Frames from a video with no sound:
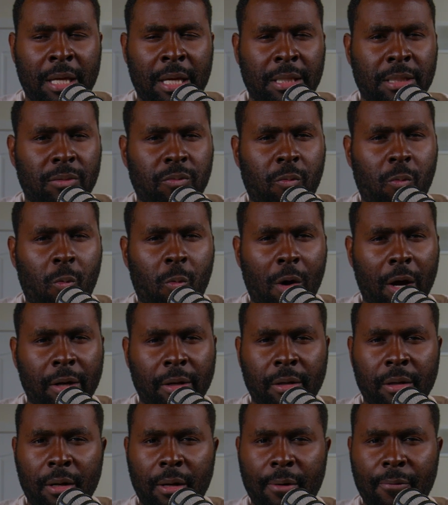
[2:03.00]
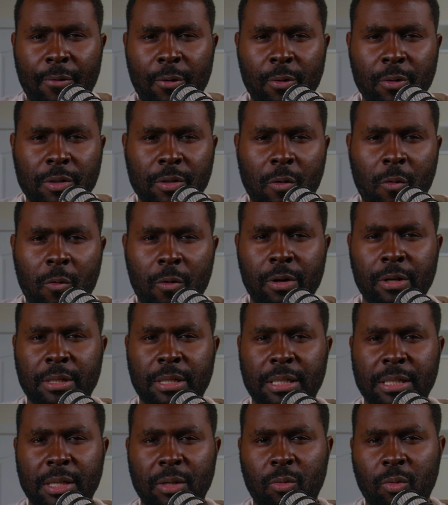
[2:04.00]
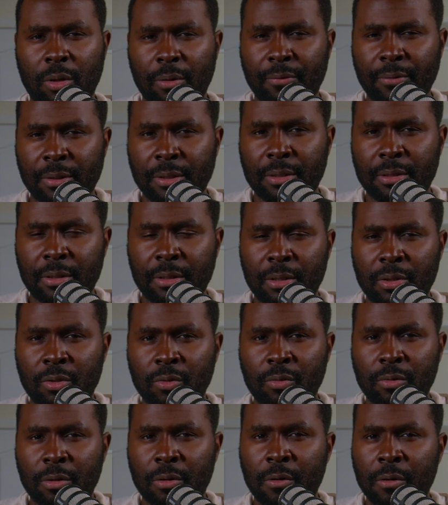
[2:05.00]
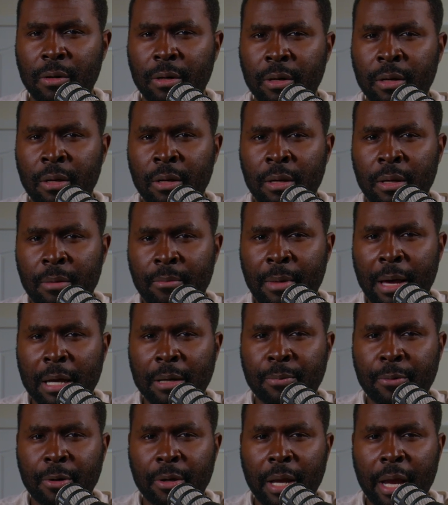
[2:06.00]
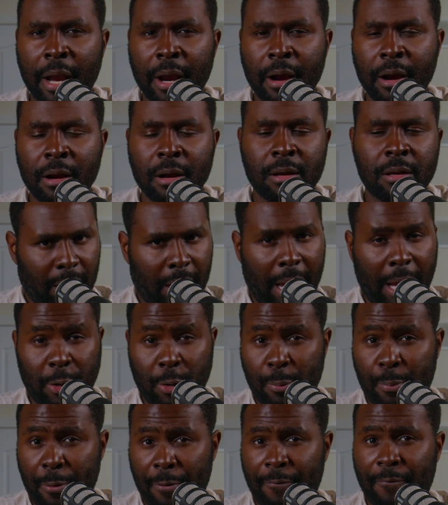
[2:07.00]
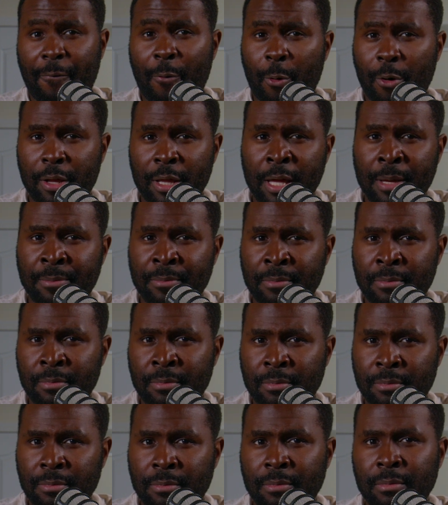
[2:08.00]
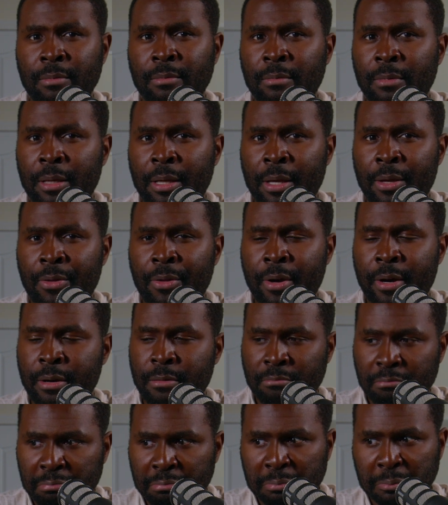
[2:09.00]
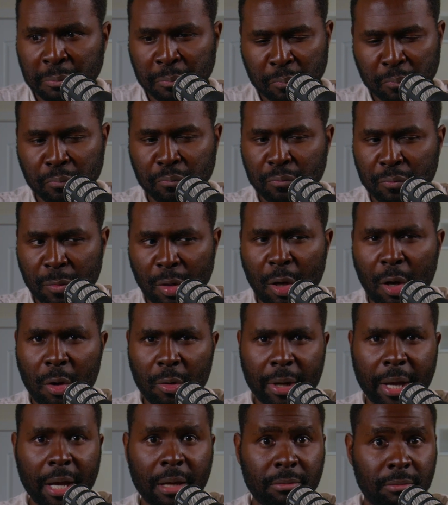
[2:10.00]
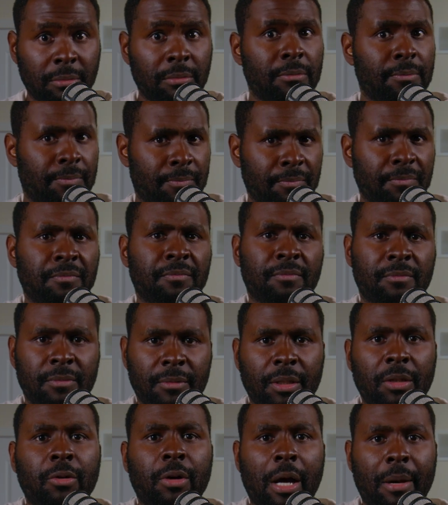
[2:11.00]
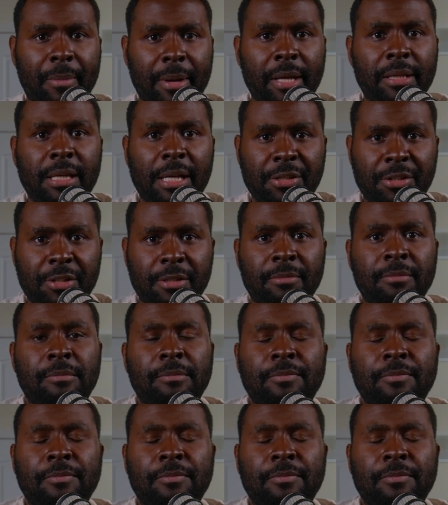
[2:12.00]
it's one of those cores that's equivalent to the dual core MacBook Air, and you put 4 of them in there, okay, you got my attention.